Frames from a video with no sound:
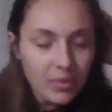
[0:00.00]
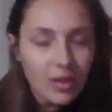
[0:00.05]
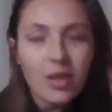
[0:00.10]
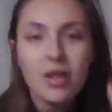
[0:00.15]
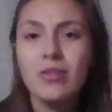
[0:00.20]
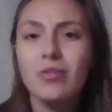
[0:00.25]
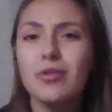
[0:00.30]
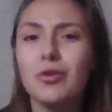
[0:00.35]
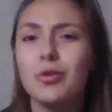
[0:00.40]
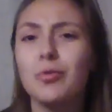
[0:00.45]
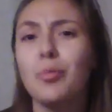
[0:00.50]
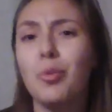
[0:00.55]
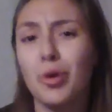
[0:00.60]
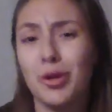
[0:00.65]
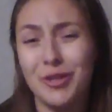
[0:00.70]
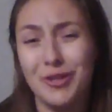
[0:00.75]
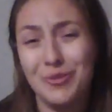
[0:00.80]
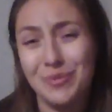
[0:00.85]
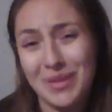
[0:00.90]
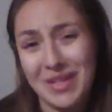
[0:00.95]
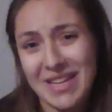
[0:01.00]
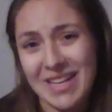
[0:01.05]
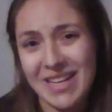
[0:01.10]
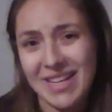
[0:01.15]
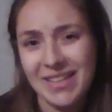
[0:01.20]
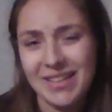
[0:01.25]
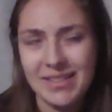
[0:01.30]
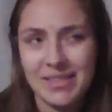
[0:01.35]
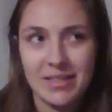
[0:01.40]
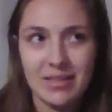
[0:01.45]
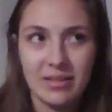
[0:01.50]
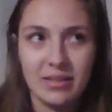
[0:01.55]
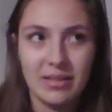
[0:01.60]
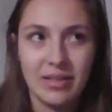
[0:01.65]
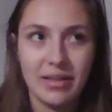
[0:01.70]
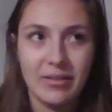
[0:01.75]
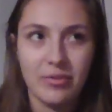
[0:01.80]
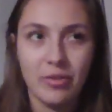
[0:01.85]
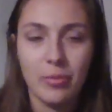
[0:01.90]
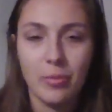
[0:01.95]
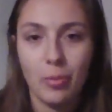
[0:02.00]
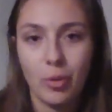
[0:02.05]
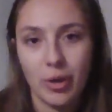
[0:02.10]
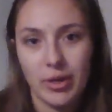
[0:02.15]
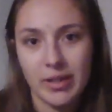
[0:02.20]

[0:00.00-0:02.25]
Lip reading: a little more unique to give them more